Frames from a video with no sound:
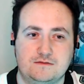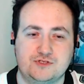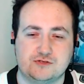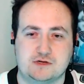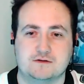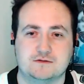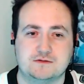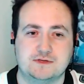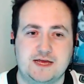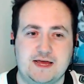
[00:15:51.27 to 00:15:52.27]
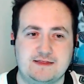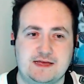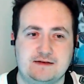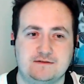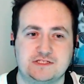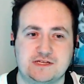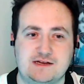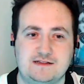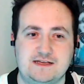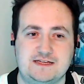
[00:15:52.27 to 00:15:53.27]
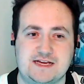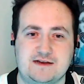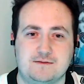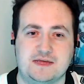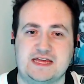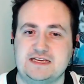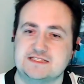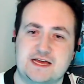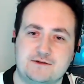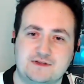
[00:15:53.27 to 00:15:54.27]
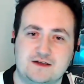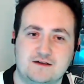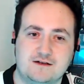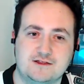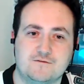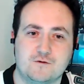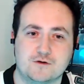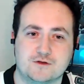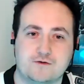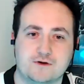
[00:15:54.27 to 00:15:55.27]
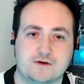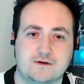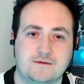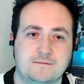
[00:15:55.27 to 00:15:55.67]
struggled. And then suddenly Tanner McKee is out there in the fourth quarter,